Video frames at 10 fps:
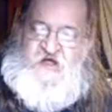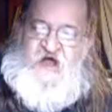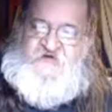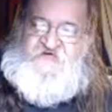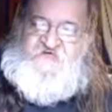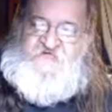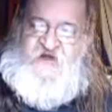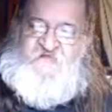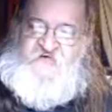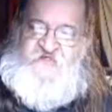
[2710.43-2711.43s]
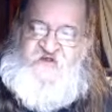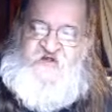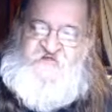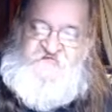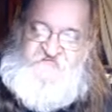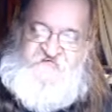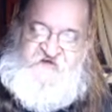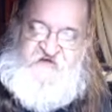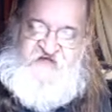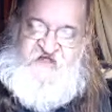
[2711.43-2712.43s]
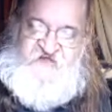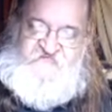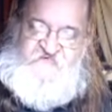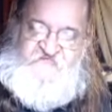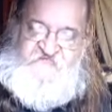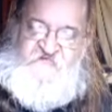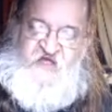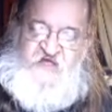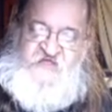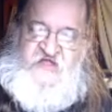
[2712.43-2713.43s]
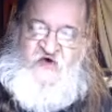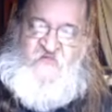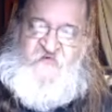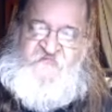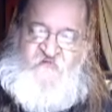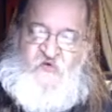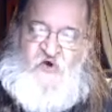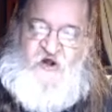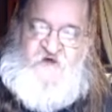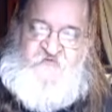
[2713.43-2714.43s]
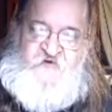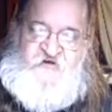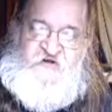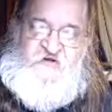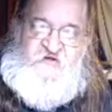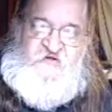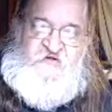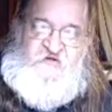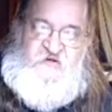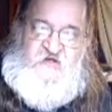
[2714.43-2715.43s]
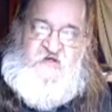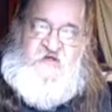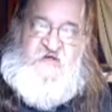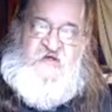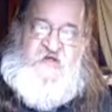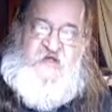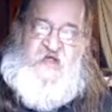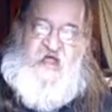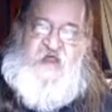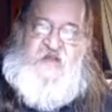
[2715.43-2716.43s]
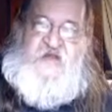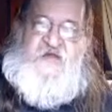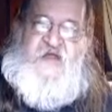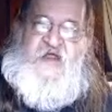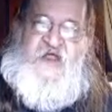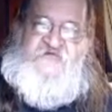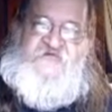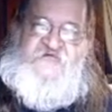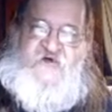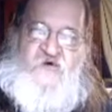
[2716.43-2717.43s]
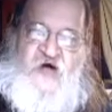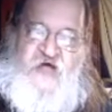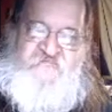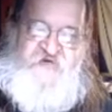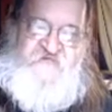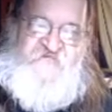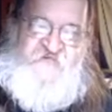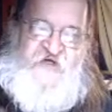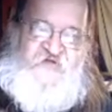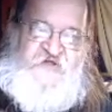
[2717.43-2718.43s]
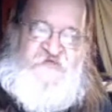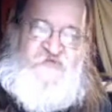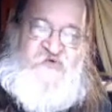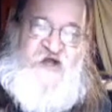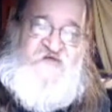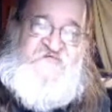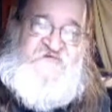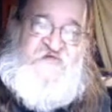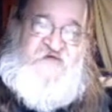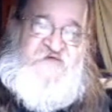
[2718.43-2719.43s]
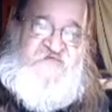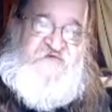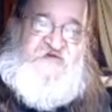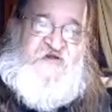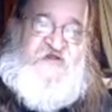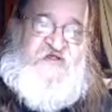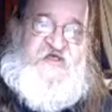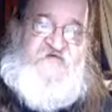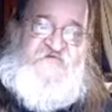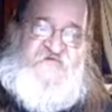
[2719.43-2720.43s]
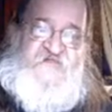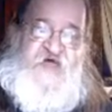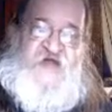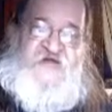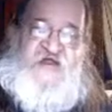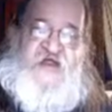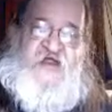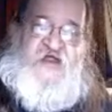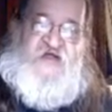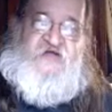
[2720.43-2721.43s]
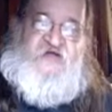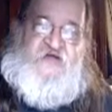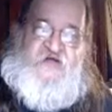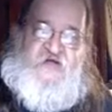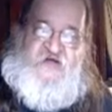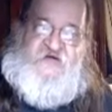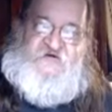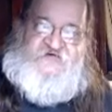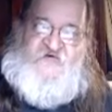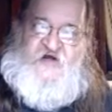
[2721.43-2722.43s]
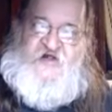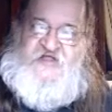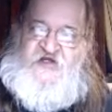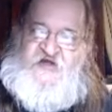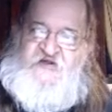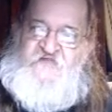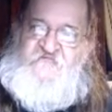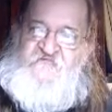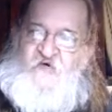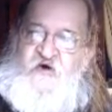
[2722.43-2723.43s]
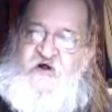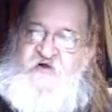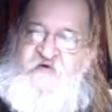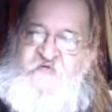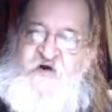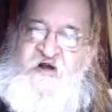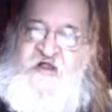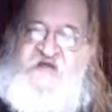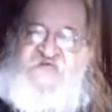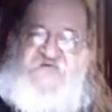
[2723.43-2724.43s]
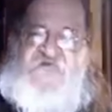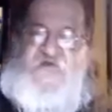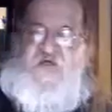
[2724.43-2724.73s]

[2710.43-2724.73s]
I discovered that his TDS was slightly over 400, and so I've been slowly raising the TDS in that tank to try to get it in the 400 range.